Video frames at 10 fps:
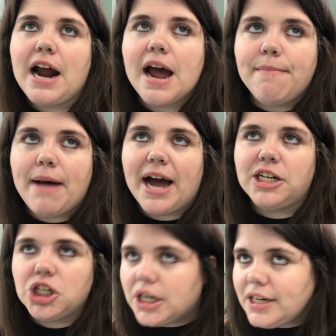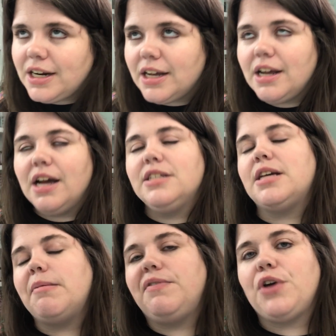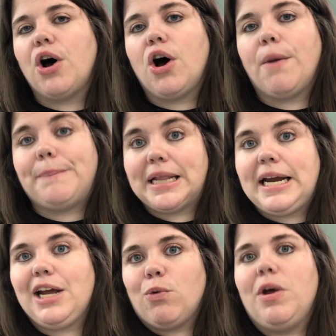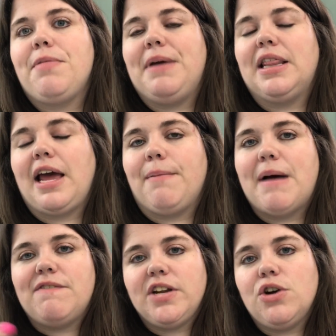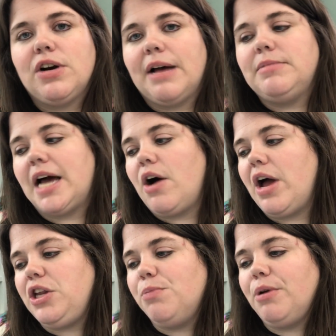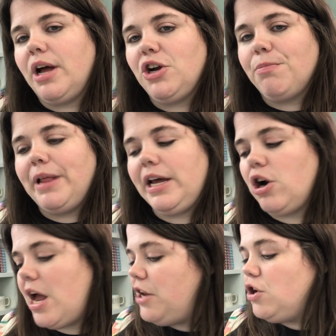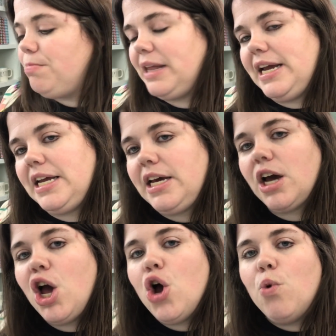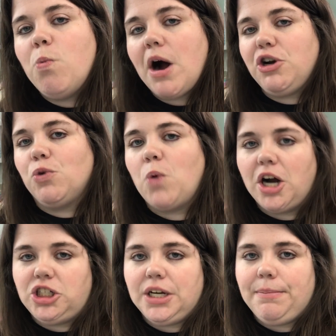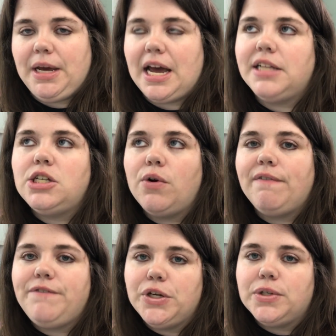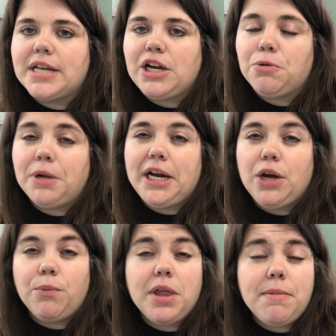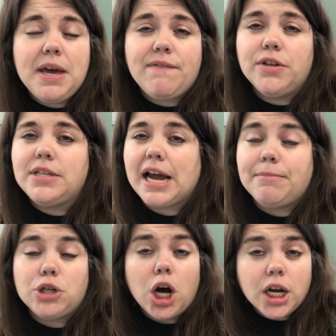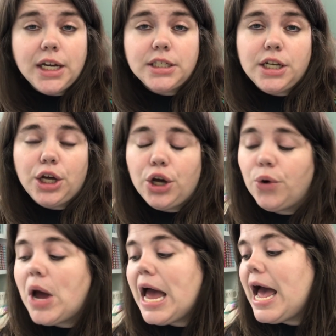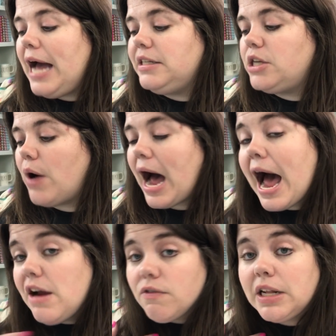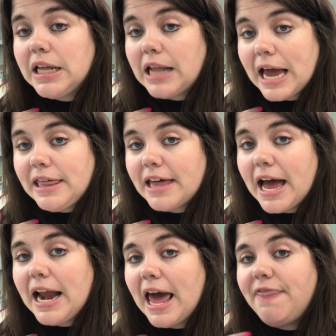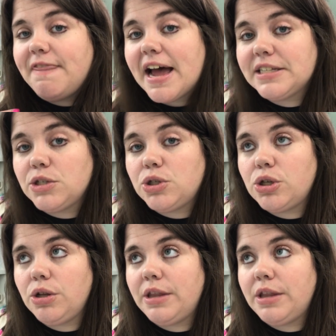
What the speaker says: that I imagine some of y'all planning with me. Like my video comes out and you pull out your planner and you're planning while you're watching me, and so it feels like you're planning with me. It feels like I'm talking to you, and so I really like that, and that's